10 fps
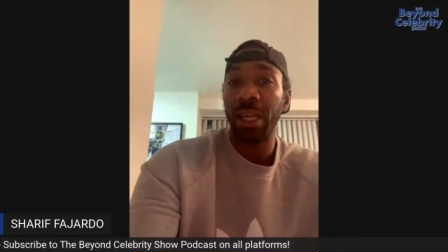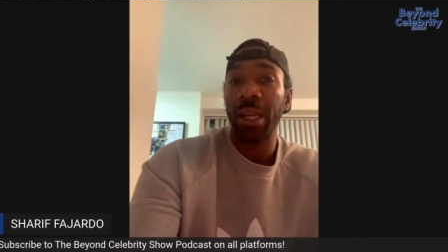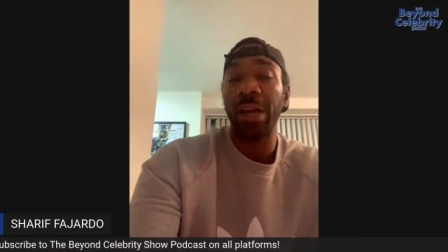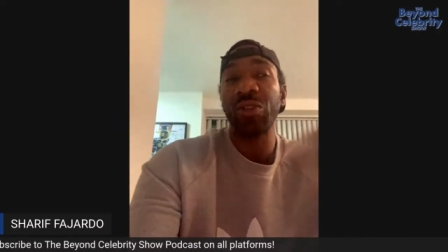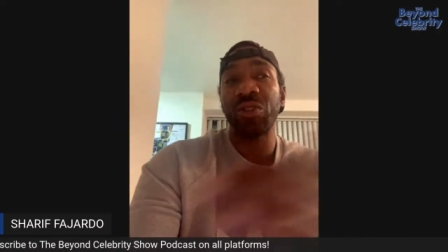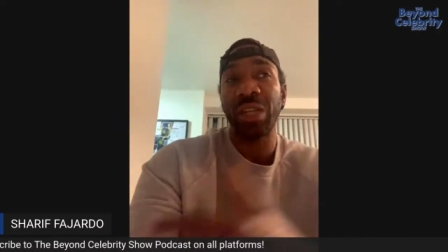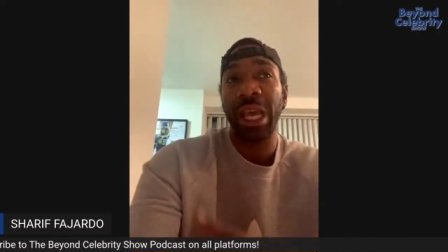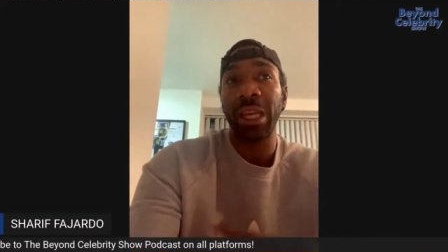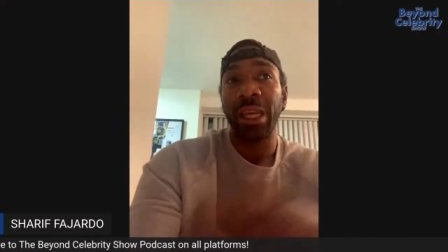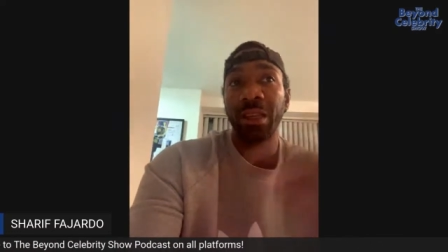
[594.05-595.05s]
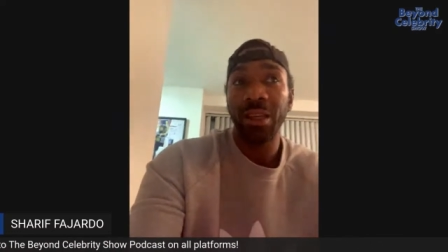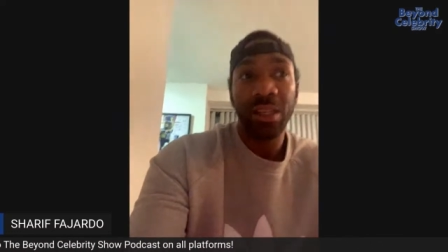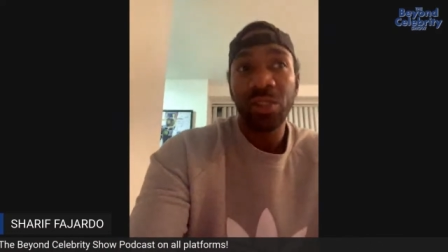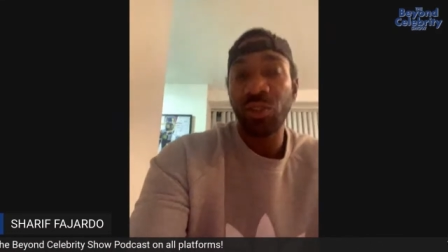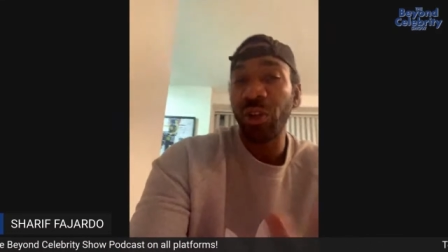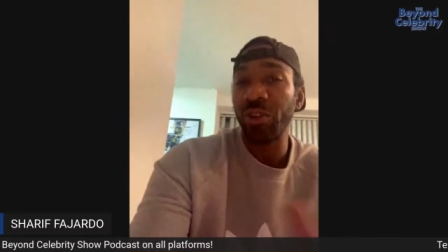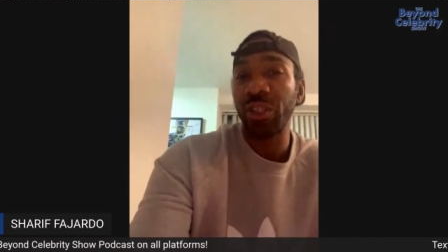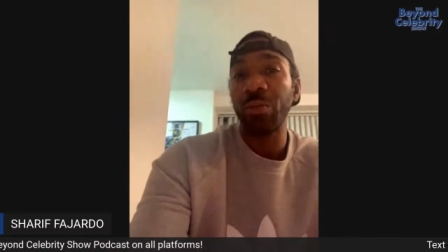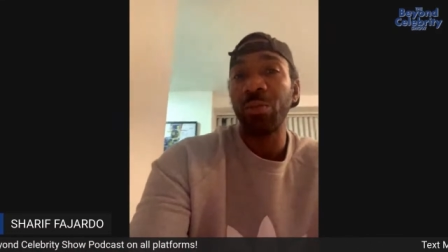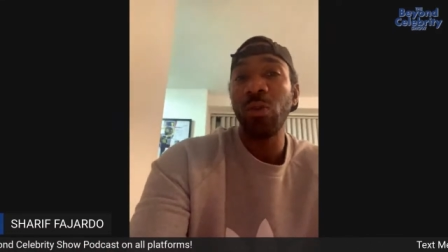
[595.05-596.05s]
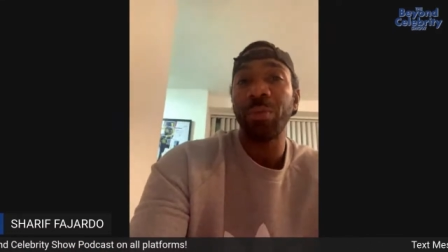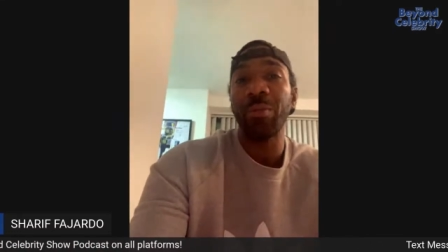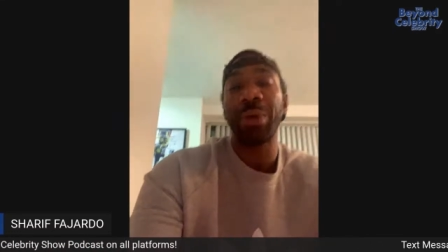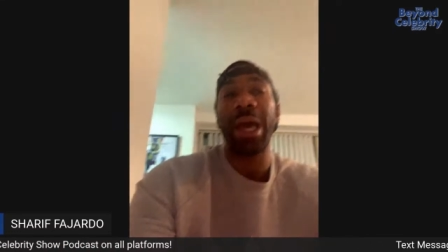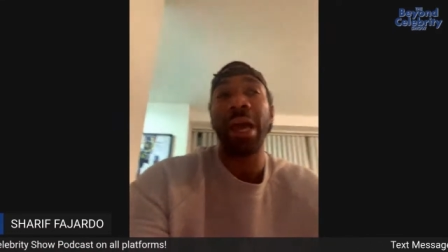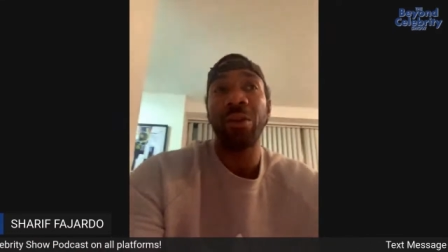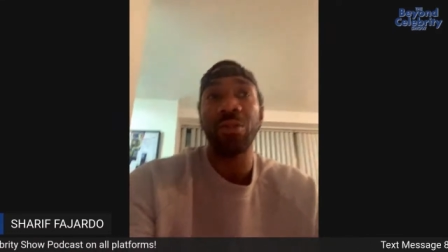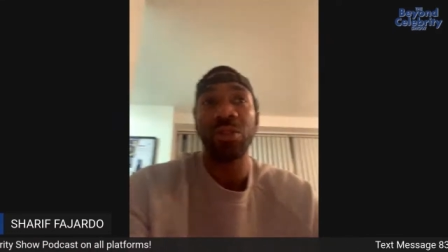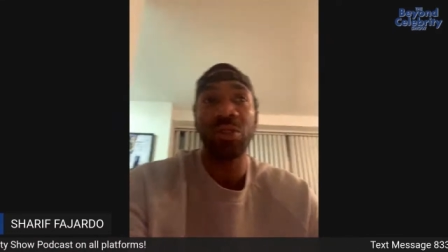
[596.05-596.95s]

and understanding certain movement patterns.